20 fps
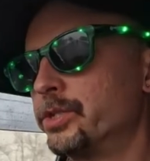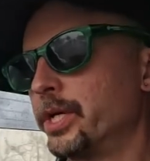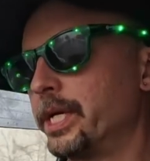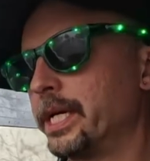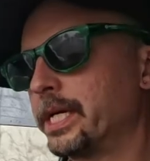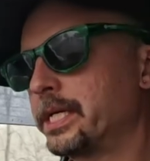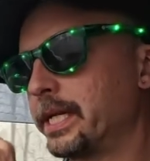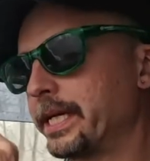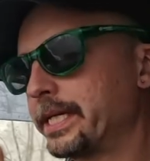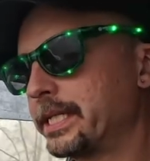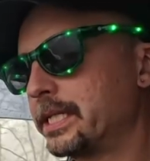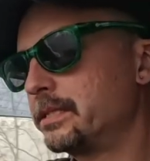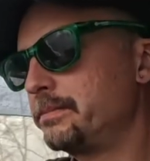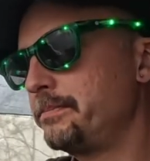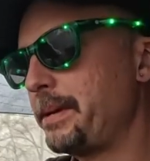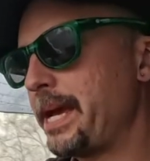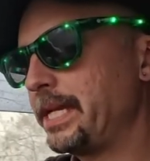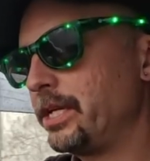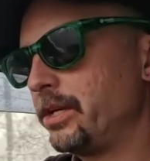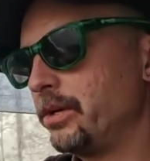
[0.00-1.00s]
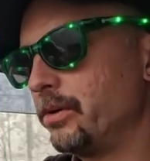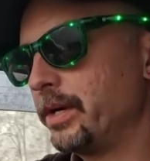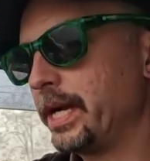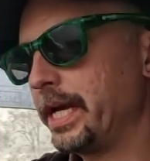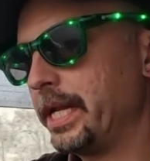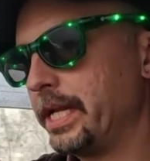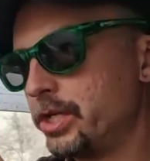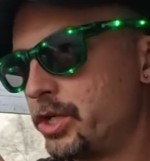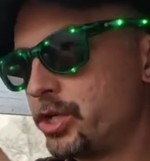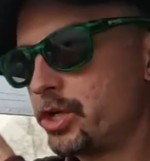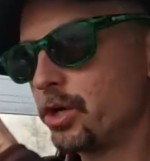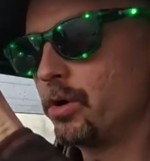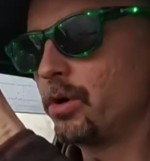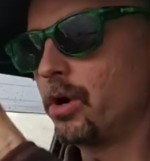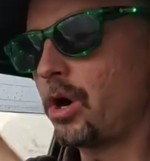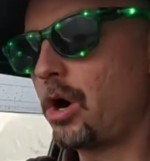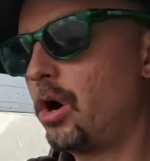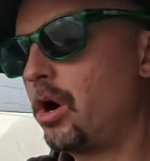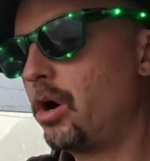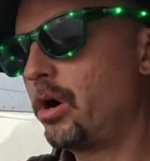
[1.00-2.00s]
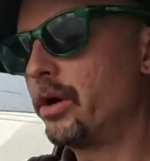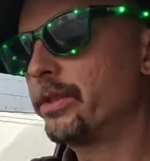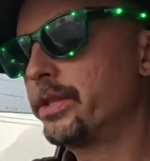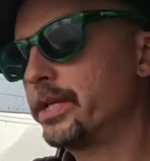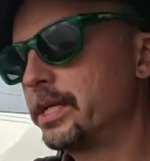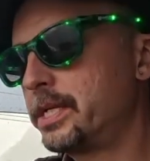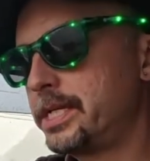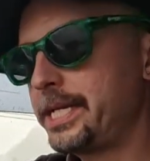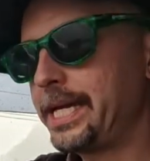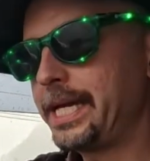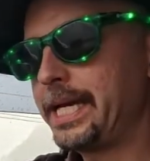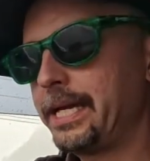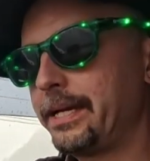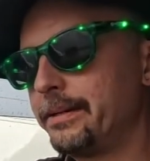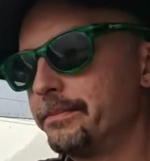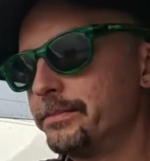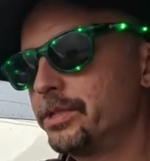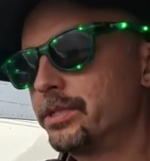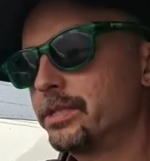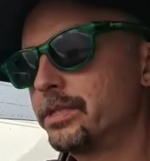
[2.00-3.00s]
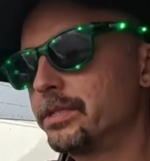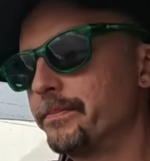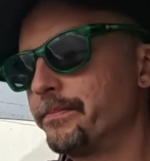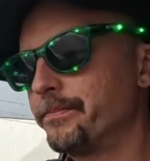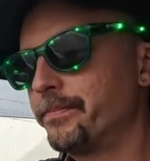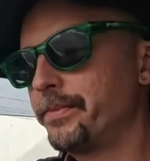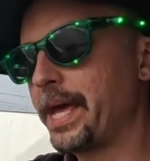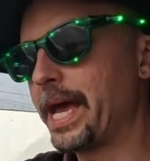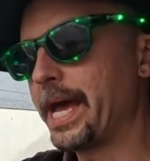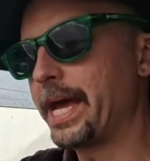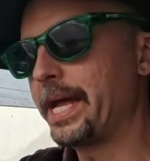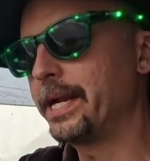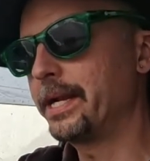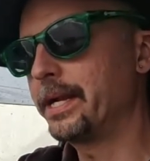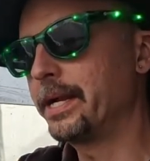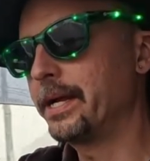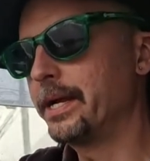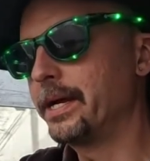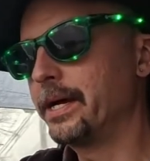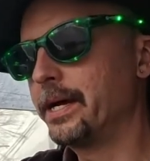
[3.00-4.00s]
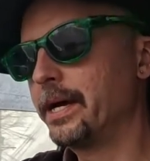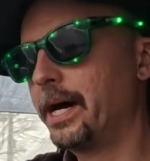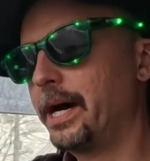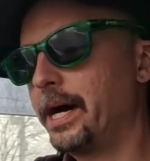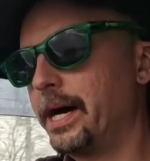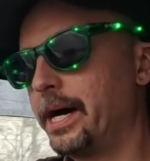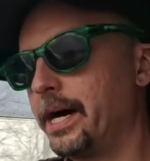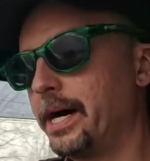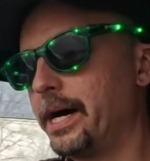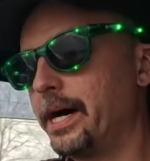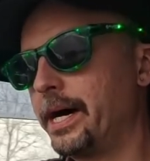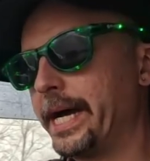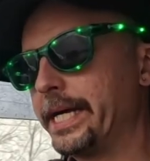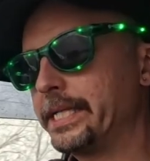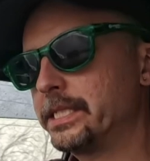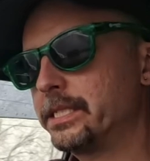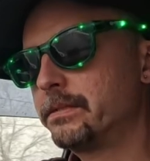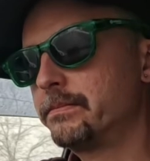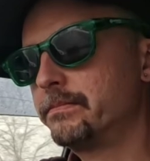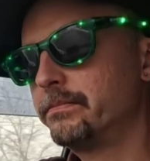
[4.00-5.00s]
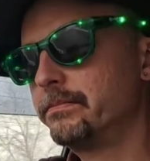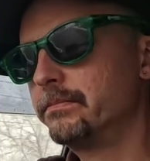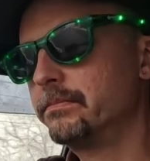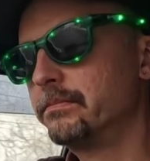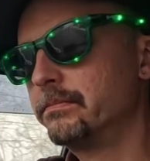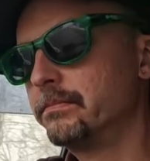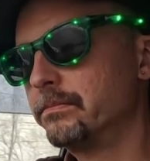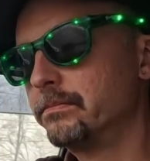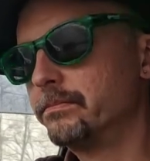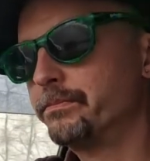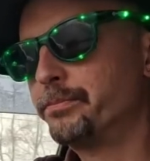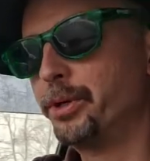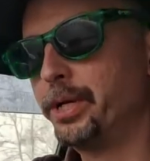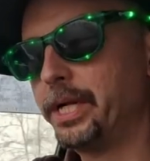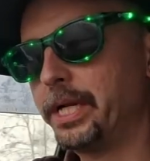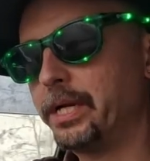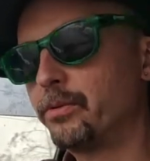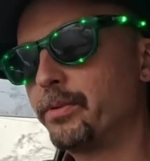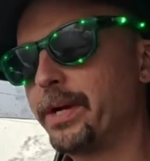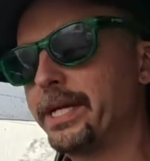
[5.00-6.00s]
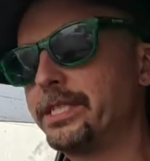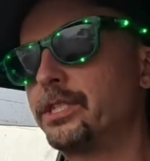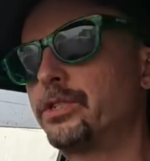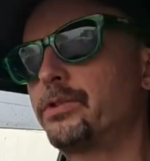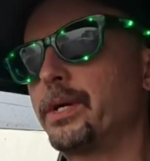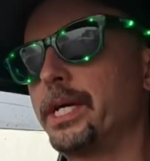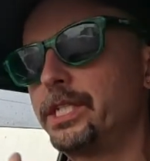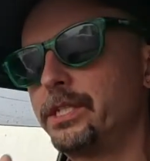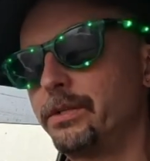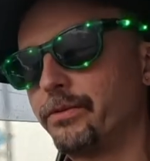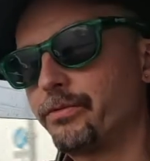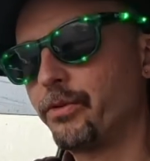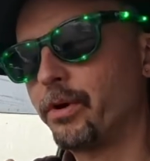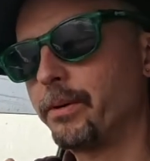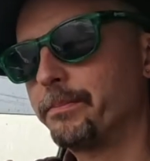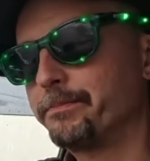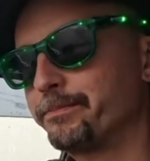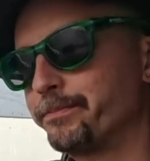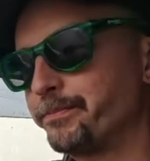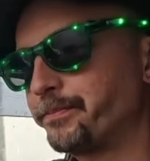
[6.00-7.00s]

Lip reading: So you click this menu, and it showed all the teams that had put in a registration form.